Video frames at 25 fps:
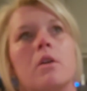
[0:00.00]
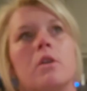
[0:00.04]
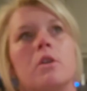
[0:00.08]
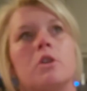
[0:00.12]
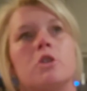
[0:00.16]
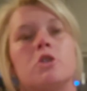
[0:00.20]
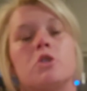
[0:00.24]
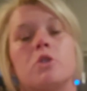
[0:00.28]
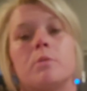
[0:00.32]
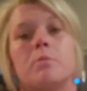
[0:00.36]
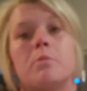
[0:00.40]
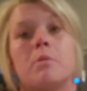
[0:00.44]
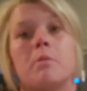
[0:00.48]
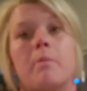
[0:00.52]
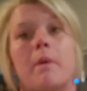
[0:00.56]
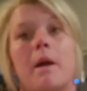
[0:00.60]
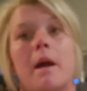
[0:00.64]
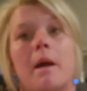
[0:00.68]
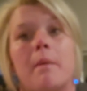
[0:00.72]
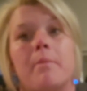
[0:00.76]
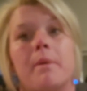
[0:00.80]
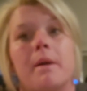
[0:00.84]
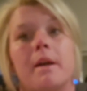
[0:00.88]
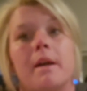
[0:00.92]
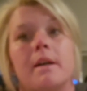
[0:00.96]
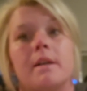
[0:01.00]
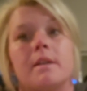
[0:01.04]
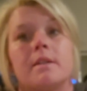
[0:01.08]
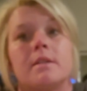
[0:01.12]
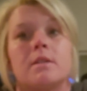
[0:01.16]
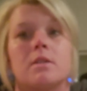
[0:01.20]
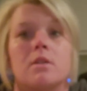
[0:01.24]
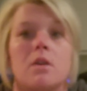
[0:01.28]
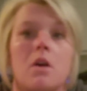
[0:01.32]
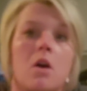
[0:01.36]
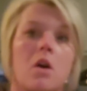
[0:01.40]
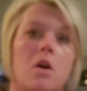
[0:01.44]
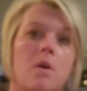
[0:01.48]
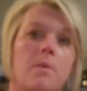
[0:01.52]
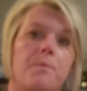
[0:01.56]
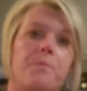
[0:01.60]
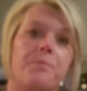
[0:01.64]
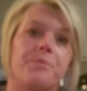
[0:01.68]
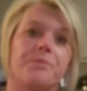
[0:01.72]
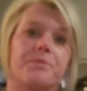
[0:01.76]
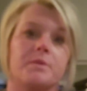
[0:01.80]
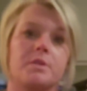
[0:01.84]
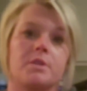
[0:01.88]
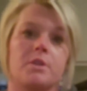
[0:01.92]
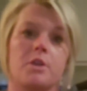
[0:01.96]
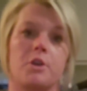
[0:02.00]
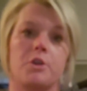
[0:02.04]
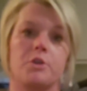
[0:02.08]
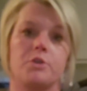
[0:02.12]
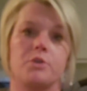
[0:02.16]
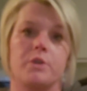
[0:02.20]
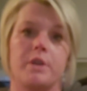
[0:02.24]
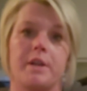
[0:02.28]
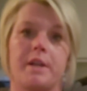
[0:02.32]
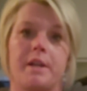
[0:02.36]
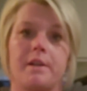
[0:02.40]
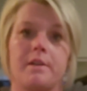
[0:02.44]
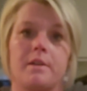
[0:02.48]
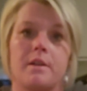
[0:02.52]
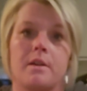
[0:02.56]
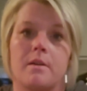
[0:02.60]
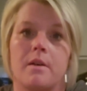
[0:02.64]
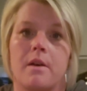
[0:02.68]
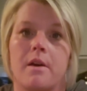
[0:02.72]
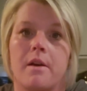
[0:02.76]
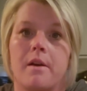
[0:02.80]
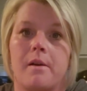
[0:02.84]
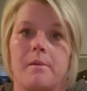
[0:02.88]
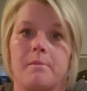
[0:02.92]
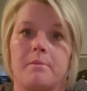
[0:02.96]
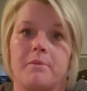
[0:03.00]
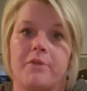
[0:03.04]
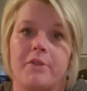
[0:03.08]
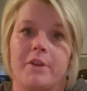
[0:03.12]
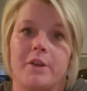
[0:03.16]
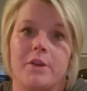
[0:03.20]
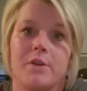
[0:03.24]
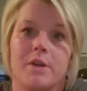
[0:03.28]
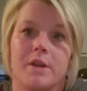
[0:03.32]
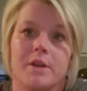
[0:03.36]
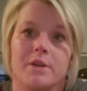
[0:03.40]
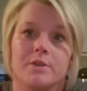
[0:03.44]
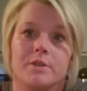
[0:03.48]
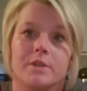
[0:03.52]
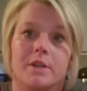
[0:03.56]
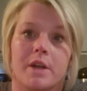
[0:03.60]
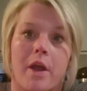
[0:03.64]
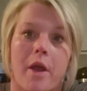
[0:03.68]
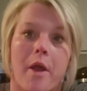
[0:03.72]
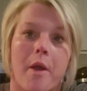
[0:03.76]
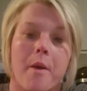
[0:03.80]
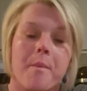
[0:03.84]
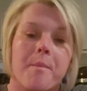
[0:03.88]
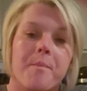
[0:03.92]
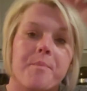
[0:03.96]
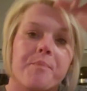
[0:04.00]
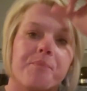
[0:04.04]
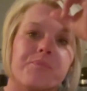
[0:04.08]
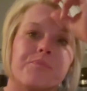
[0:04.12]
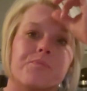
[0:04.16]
a triple bypass surgery a few years ago.